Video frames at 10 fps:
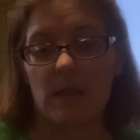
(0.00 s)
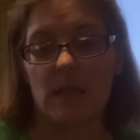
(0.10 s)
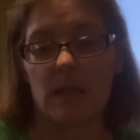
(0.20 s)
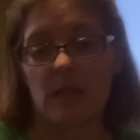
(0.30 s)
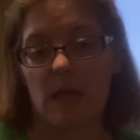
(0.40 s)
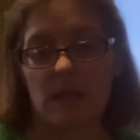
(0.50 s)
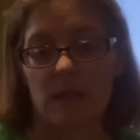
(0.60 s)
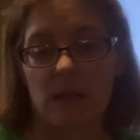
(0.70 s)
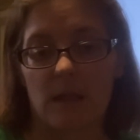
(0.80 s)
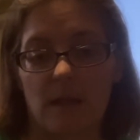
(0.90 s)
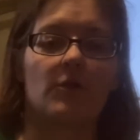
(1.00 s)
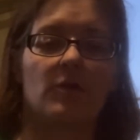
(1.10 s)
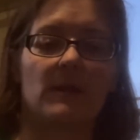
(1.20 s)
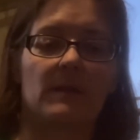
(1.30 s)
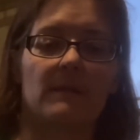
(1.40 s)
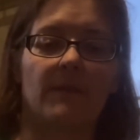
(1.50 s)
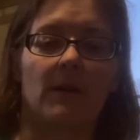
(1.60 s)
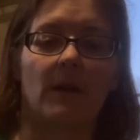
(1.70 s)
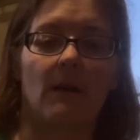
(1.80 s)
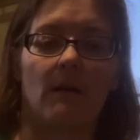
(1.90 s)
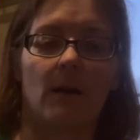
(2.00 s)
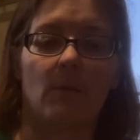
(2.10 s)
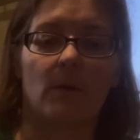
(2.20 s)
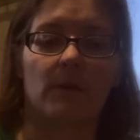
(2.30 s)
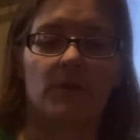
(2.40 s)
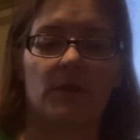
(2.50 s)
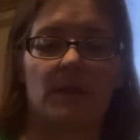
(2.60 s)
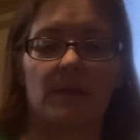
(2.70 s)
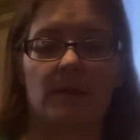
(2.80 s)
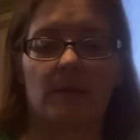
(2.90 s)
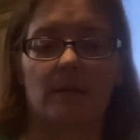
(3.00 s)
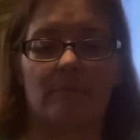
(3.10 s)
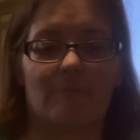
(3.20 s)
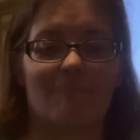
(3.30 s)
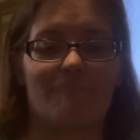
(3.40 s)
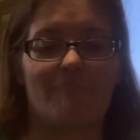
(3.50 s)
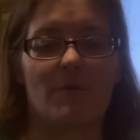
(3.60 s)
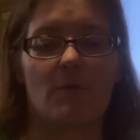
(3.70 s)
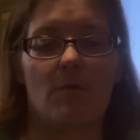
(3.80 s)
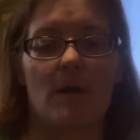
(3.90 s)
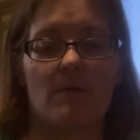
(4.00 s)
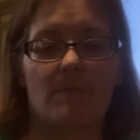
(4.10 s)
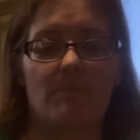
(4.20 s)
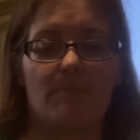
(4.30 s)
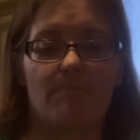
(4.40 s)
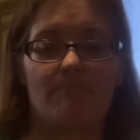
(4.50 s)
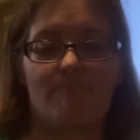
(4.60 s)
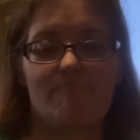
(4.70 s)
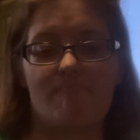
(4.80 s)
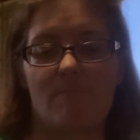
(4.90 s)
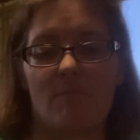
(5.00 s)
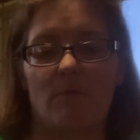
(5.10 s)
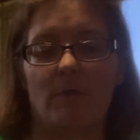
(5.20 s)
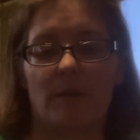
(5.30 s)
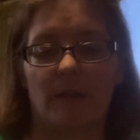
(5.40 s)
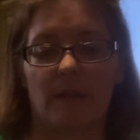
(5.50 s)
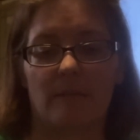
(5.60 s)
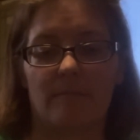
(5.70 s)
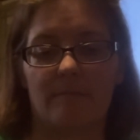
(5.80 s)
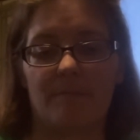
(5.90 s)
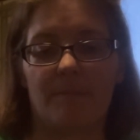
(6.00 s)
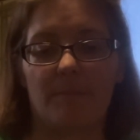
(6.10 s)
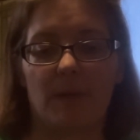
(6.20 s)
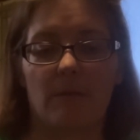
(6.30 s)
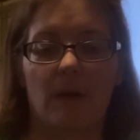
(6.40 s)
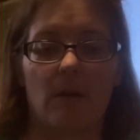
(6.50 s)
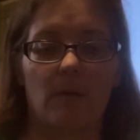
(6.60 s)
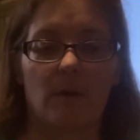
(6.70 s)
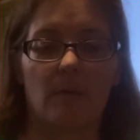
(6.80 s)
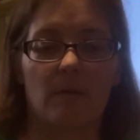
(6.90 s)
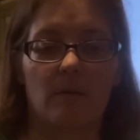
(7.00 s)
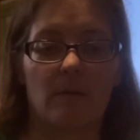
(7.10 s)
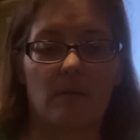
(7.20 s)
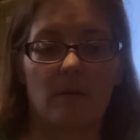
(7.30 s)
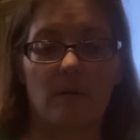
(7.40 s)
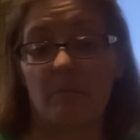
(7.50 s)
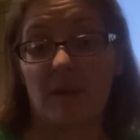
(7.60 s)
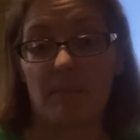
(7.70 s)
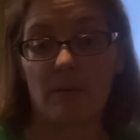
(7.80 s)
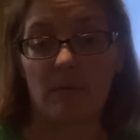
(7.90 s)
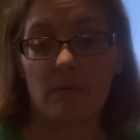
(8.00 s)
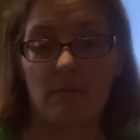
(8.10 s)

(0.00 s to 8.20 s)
yet. She is very awkward. She doesn't know how to really be around people.